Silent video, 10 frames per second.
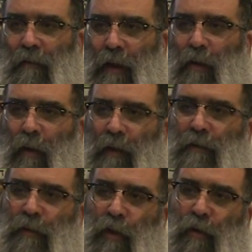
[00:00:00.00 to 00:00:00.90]
he called
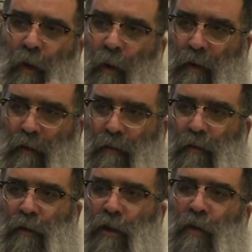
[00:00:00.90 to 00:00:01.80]
it New York,
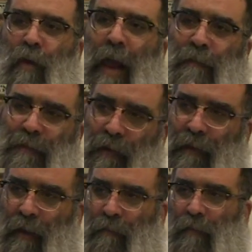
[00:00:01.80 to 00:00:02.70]
New
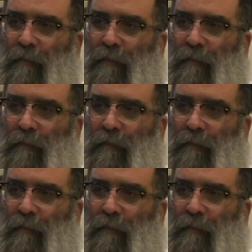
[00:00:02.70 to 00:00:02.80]
Amsterdam.